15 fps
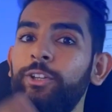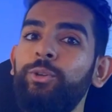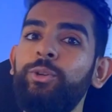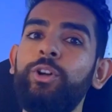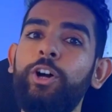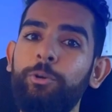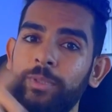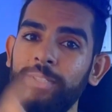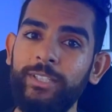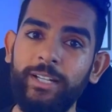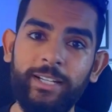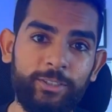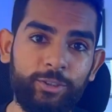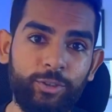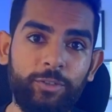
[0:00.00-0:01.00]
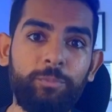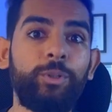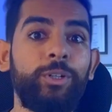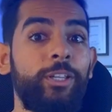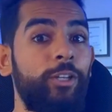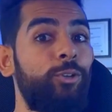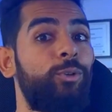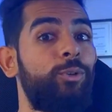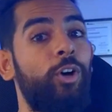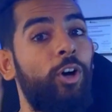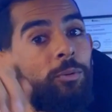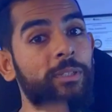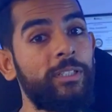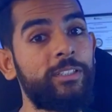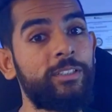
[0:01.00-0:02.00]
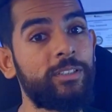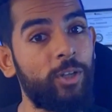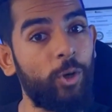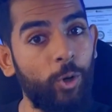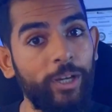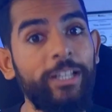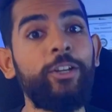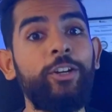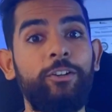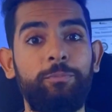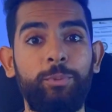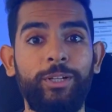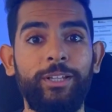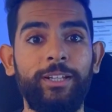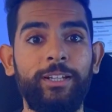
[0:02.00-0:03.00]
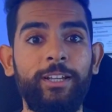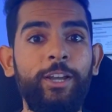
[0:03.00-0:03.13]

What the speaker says: you know how much rice you have put in, you know how much oil you have put in.